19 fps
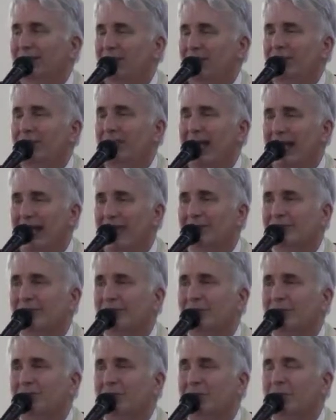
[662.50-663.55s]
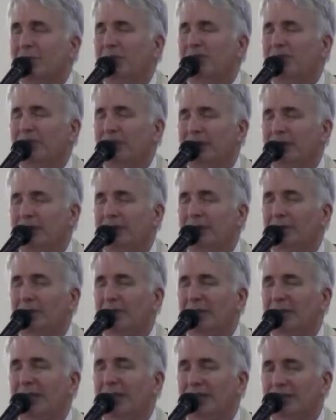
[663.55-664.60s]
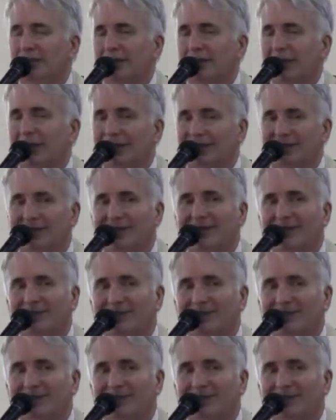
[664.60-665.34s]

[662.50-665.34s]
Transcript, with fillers: this house would be filled with his love